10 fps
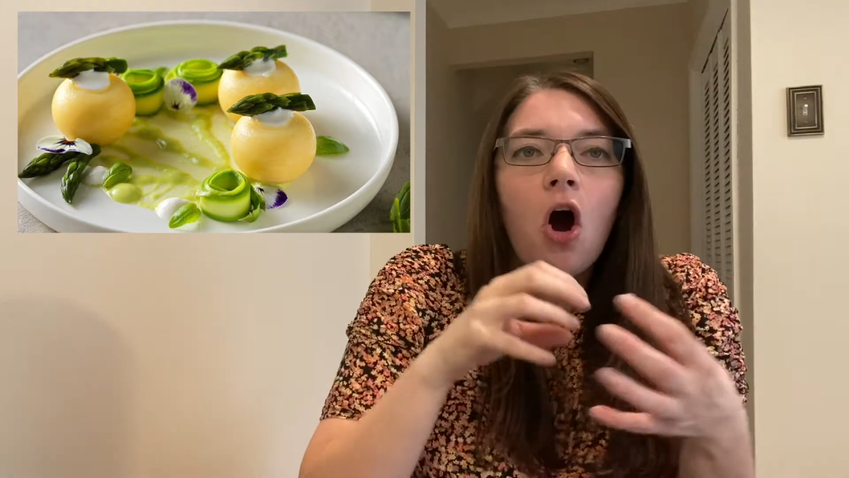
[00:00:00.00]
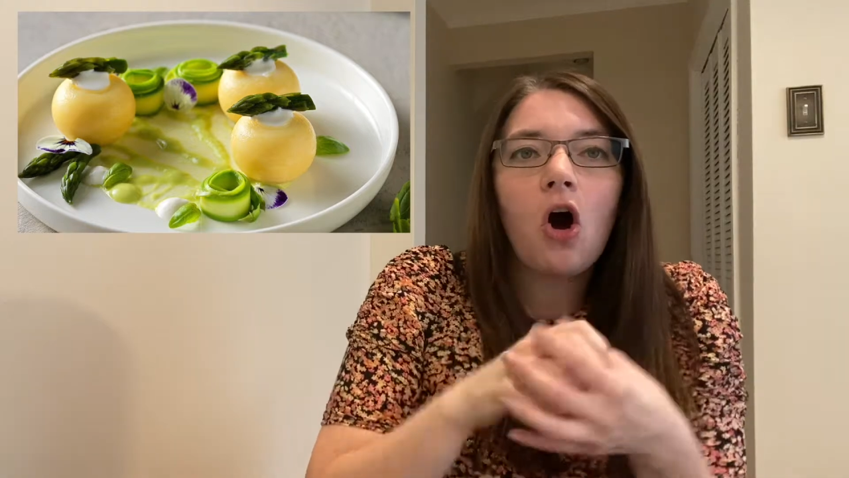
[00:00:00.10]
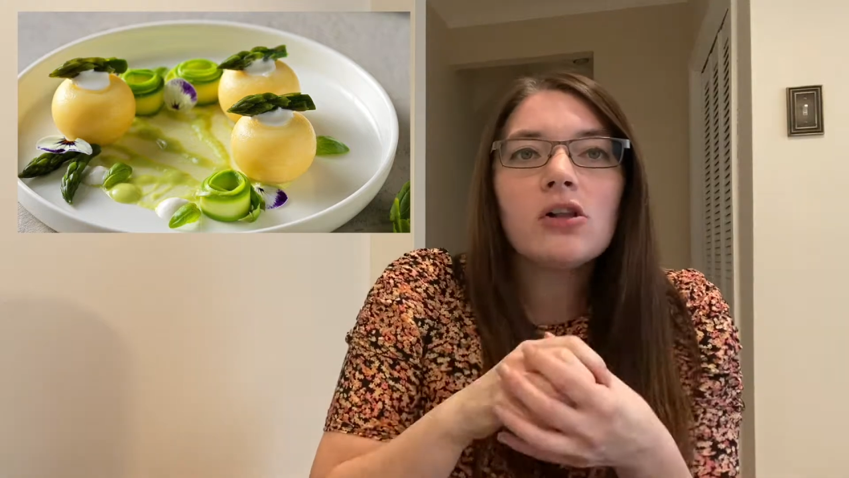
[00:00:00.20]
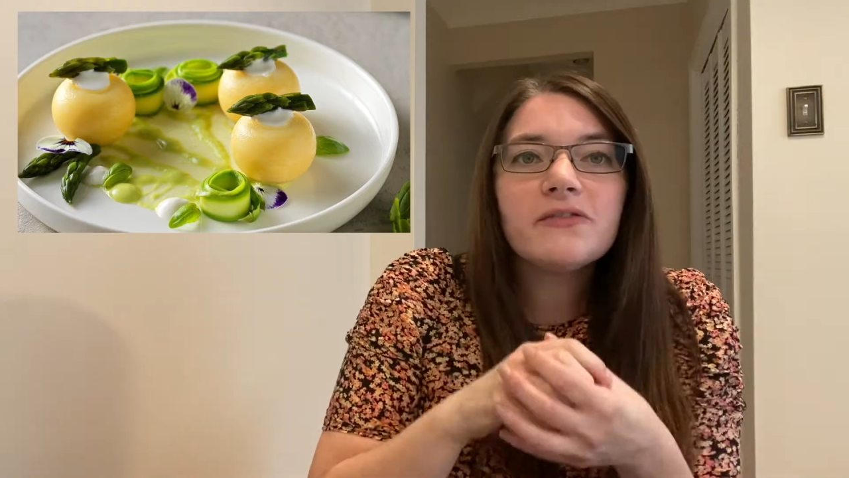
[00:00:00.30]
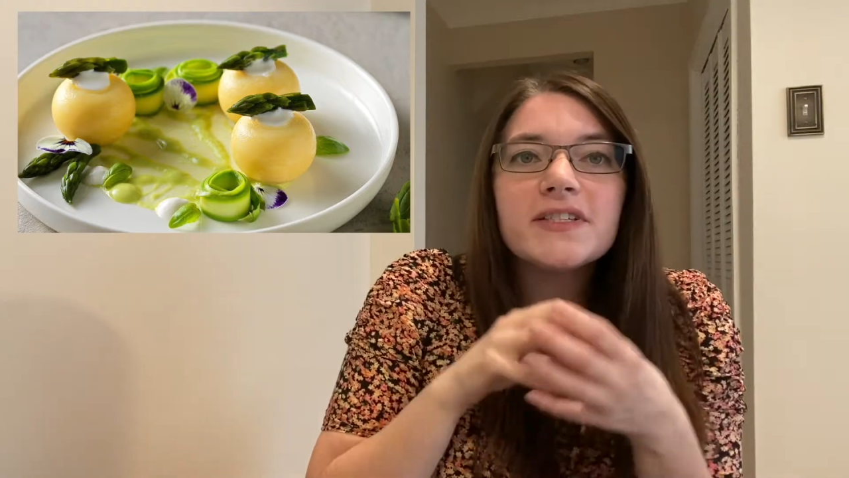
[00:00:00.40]

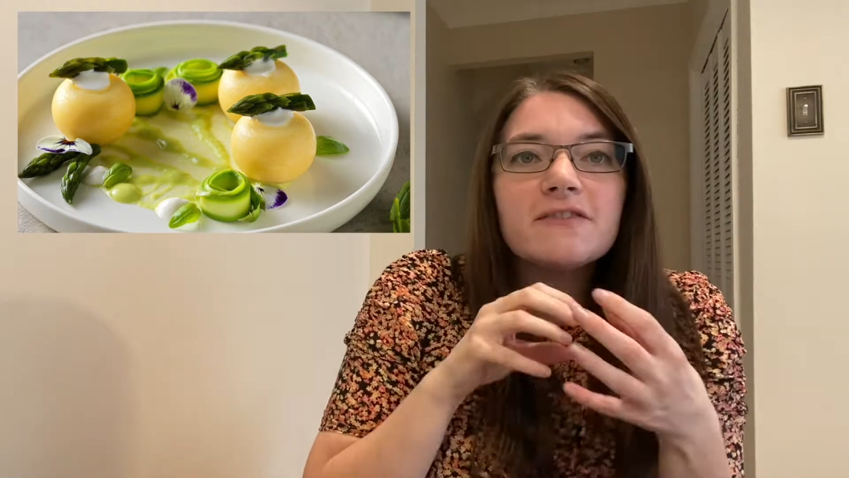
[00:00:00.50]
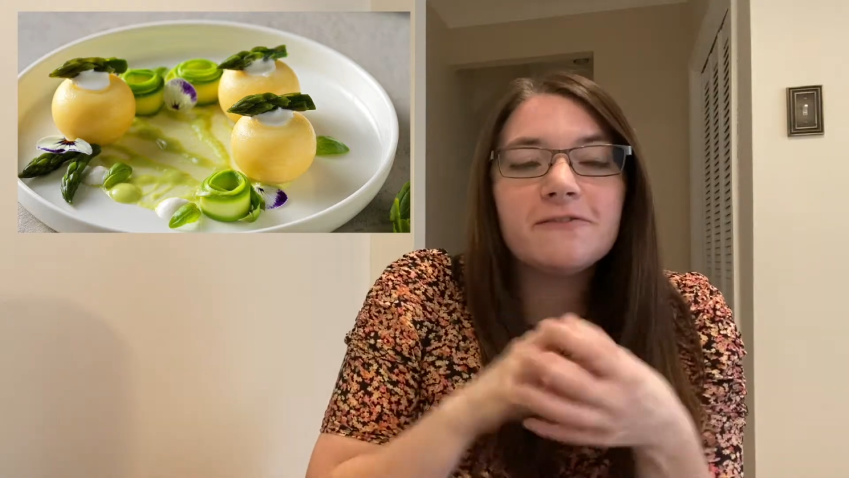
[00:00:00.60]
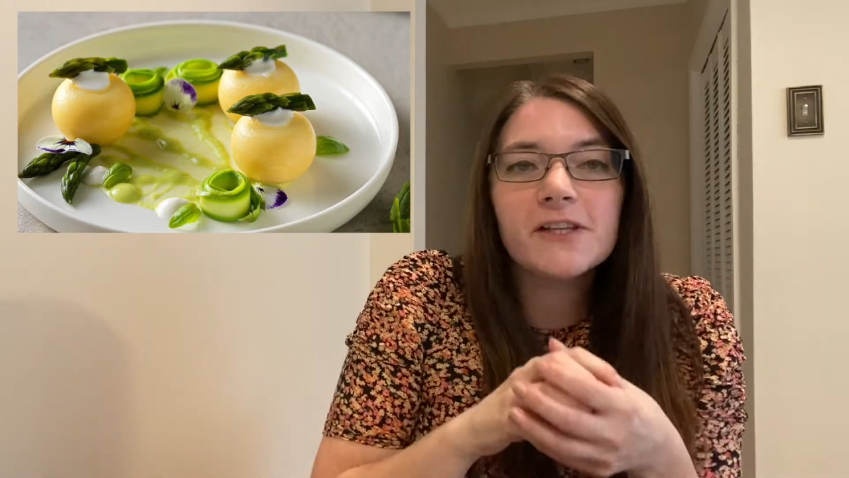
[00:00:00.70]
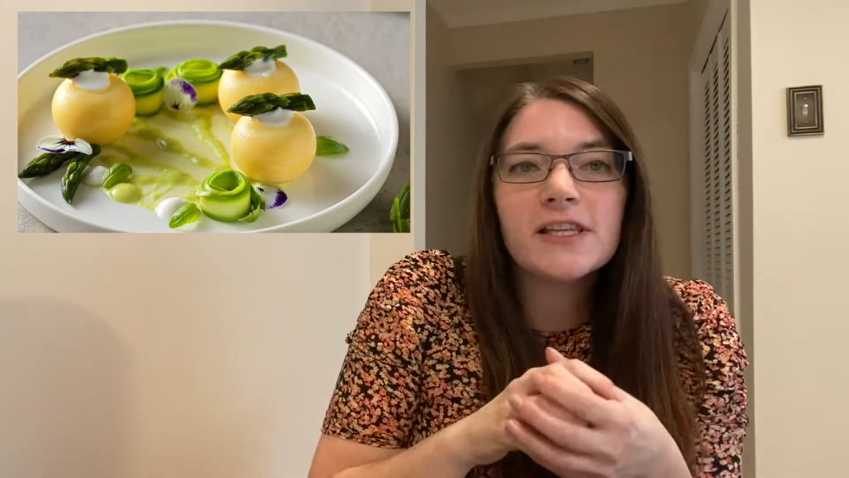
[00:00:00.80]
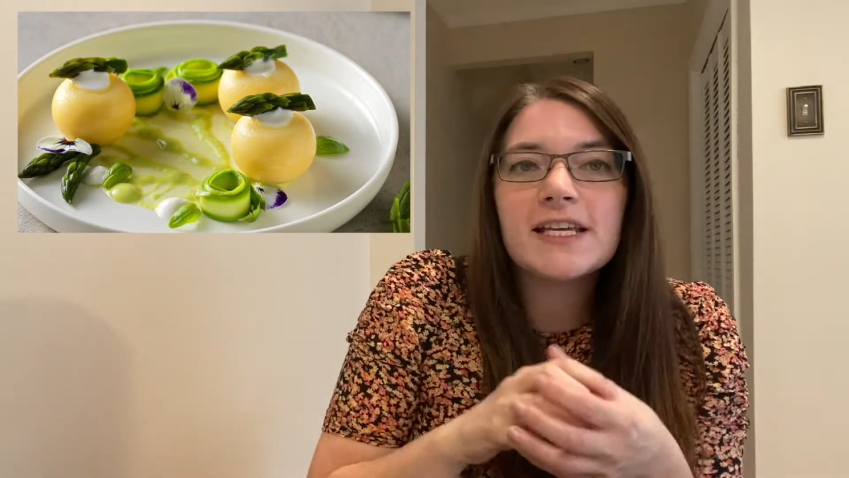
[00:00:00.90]
all of its
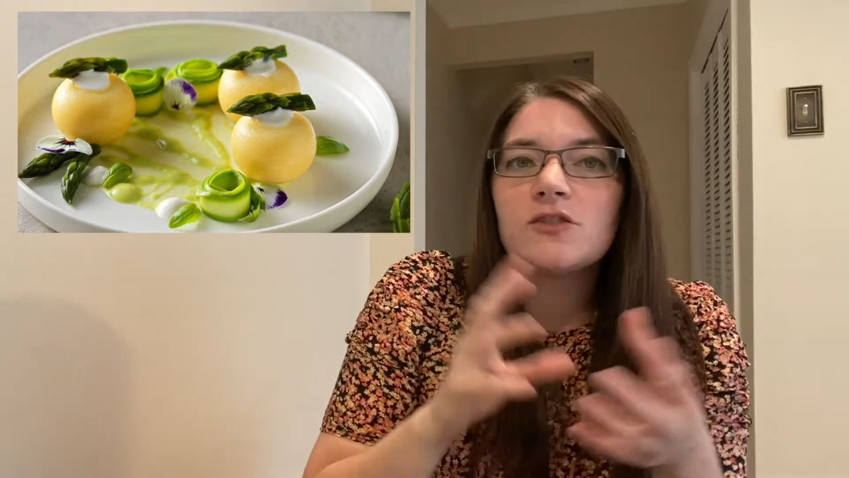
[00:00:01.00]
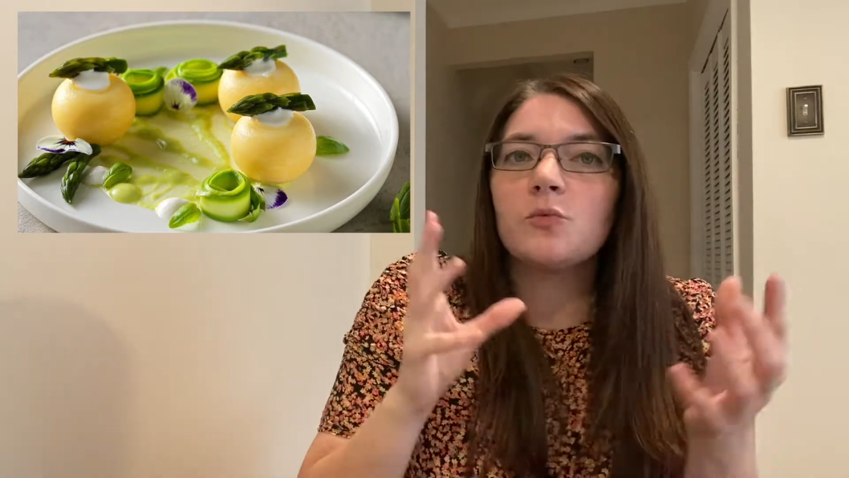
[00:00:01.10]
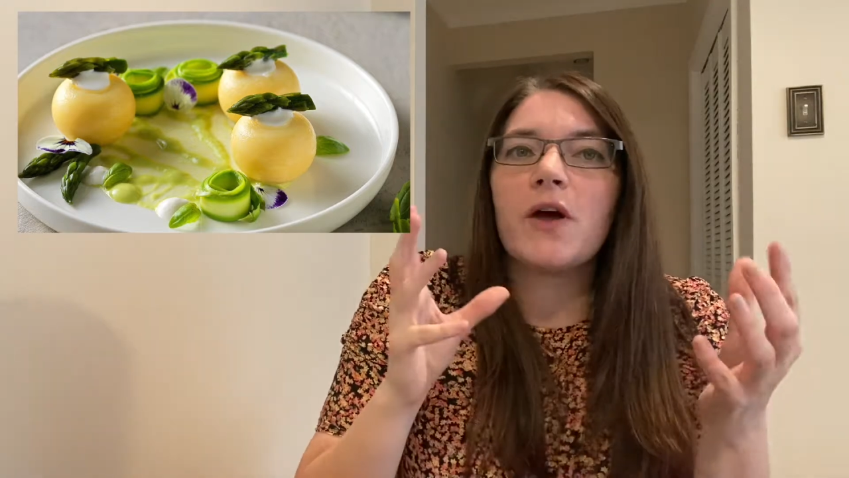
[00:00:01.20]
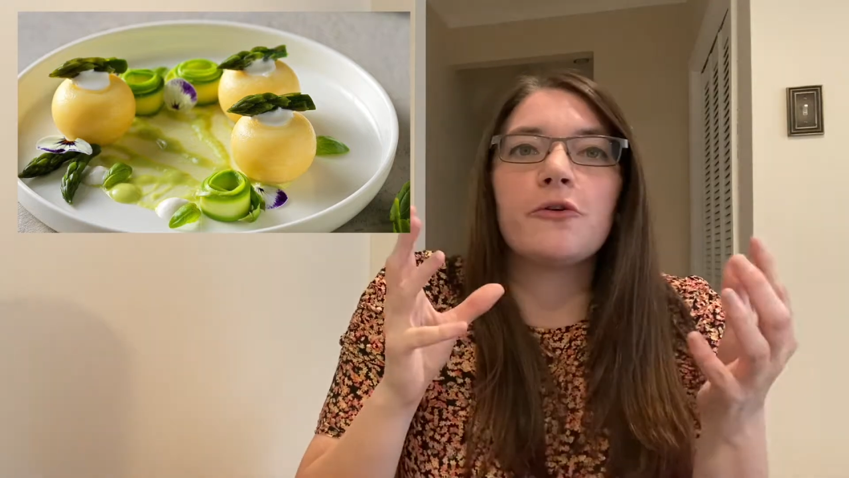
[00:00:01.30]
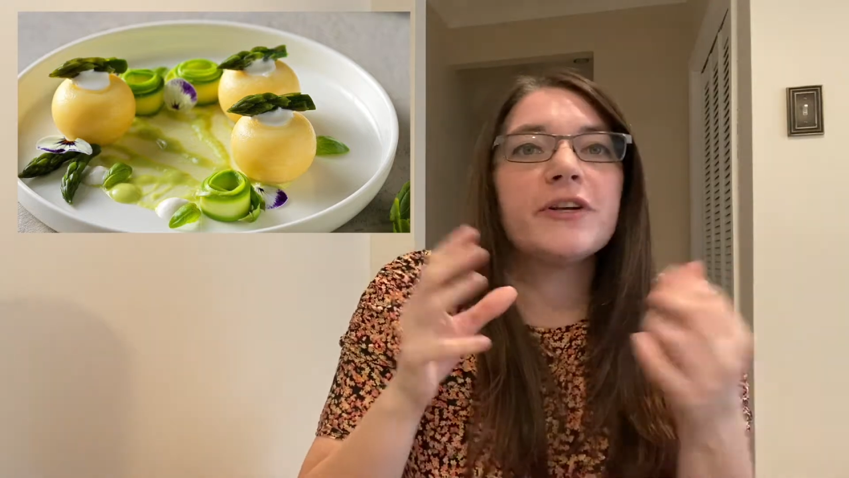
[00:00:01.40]
fillings,
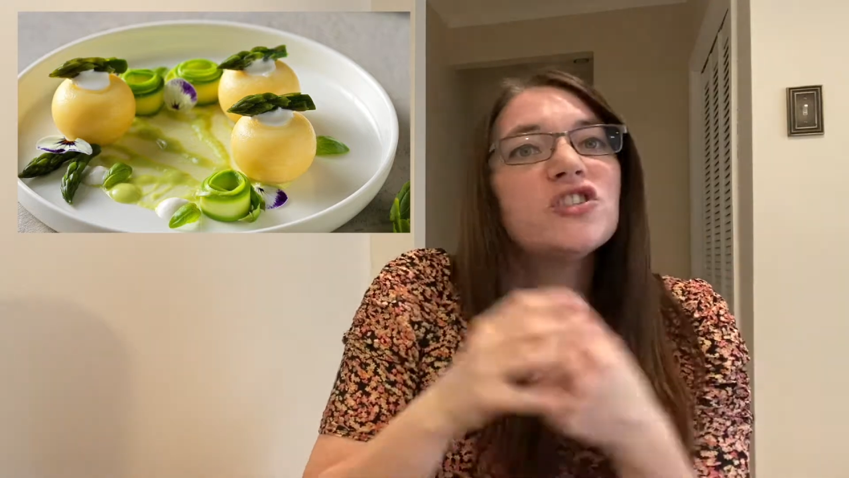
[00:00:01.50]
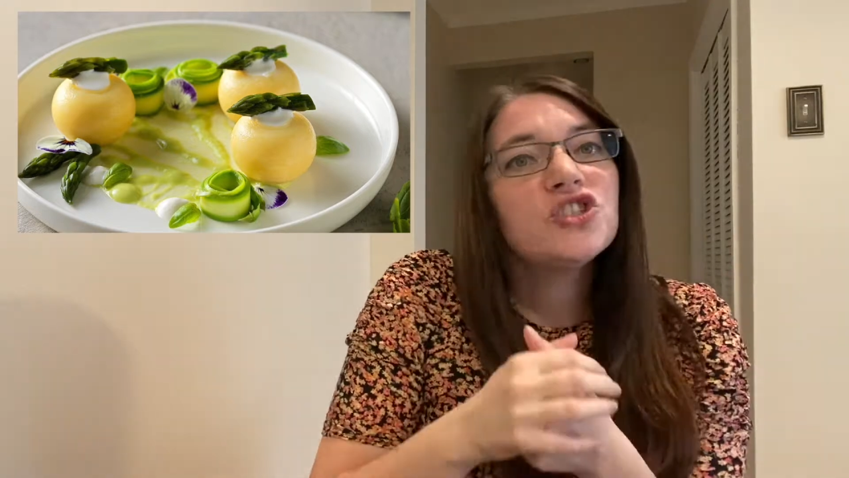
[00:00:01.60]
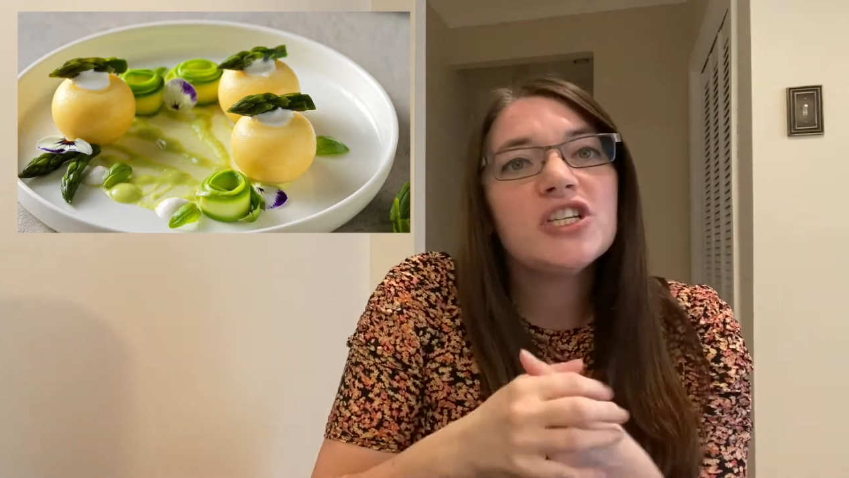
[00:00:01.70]
whether it's